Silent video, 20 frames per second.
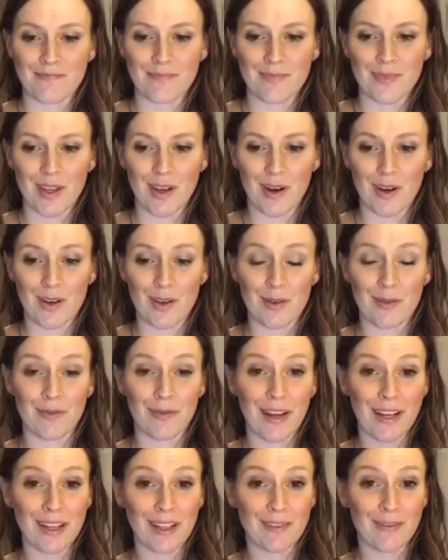Are you
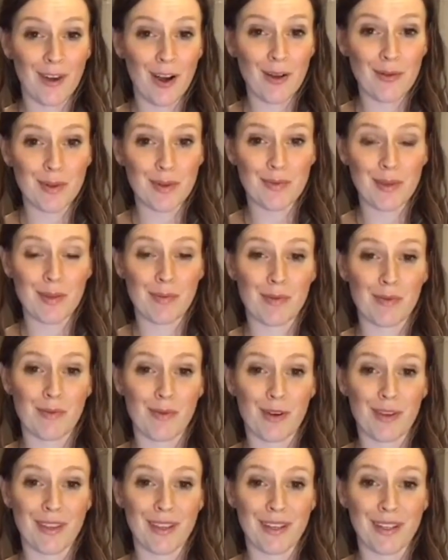finding fault with people
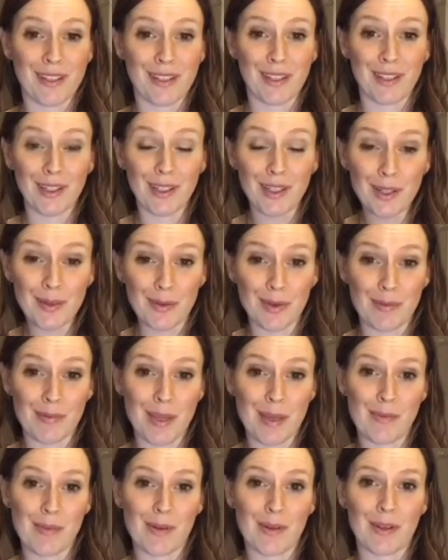more than good with
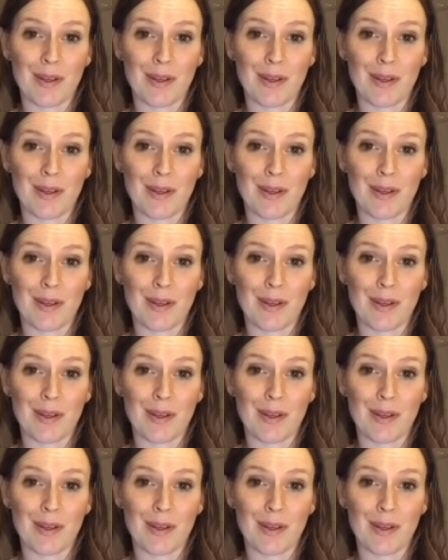people?